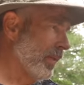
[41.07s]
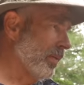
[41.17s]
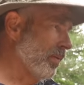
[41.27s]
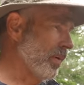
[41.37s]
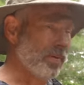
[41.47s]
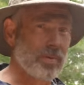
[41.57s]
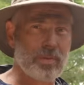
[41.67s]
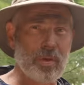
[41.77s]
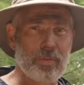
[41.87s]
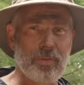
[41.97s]
Um, it also
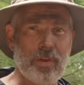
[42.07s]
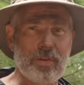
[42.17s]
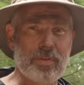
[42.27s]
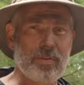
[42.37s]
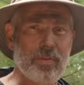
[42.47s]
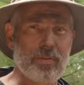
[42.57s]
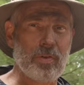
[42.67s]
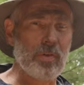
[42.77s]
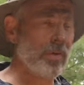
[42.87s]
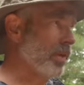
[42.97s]
stops fungus from
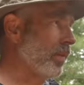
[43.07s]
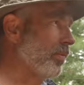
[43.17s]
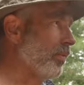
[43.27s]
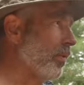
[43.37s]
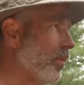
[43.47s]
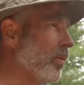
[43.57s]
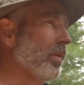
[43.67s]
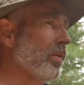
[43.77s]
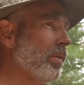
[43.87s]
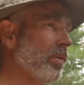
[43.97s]
growing, getting a foothold
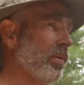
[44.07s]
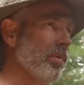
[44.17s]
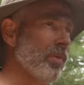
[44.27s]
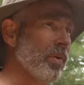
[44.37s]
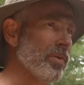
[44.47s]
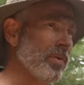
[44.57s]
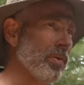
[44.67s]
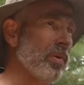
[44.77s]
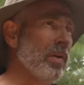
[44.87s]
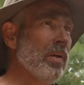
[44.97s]
into it, and the
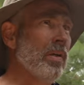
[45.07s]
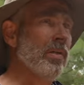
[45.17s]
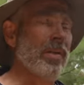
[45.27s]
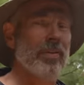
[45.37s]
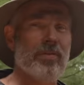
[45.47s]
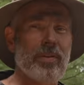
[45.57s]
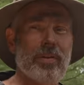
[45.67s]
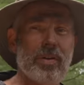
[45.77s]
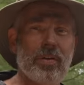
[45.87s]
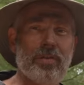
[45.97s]
moisture that
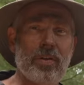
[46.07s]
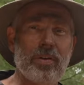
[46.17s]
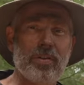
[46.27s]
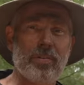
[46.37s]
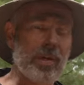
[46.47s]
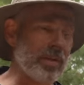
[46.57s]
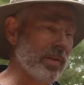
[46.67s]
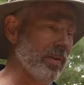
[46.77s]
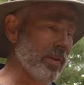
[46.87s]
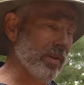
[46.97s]
feeds that fungus and
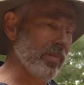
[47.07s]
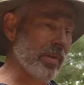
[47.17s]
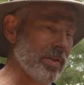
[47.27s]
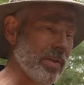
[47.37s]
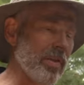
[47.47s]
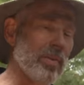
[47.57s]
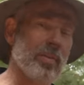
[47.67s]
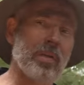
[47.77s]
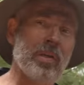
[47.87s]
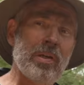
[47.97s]
bacteria that breaks down the
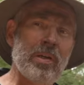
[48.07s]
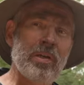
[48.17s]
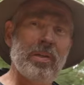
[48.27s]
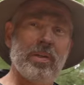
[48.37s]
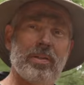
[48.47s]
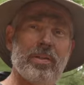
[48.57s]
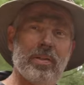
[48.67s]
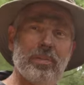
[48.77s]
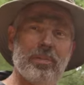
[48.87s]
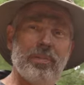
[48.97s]
wood, it
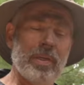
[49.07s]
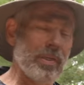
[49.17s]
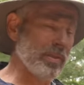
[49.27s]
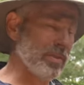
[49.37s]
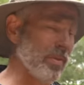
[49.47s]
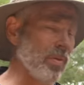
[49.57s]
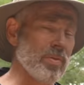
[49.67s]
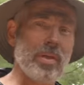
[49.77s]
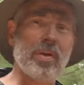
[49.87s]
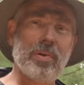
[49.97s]
uh, it
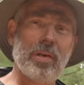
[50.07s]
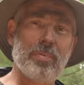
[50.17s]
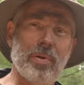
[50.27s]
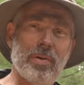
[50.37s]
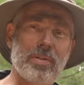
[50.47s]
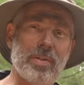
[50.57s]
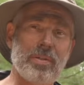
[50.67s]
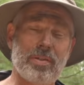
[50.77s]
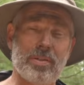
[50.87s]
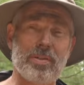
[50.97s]
slows down that
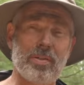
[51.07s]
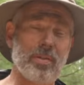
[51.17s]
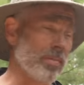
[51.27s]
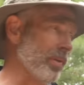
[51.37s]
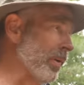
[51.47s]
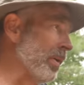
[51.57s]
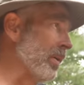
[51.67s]
process considerably.